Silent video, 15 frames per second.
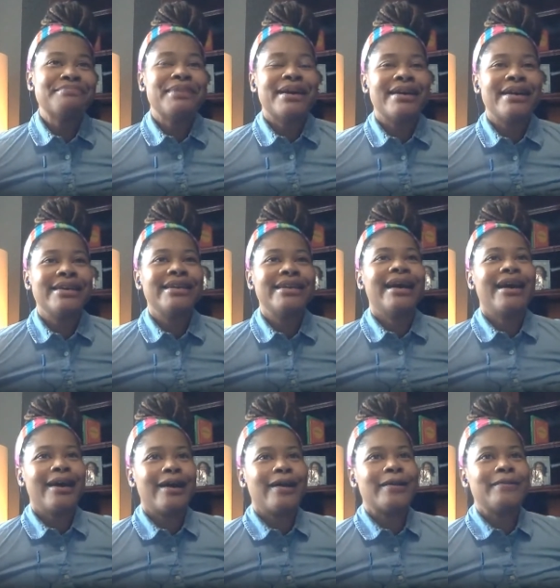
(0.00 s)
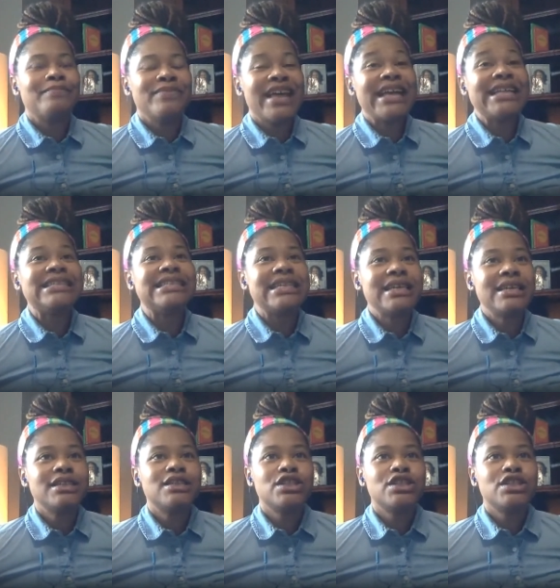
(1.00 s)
but that did.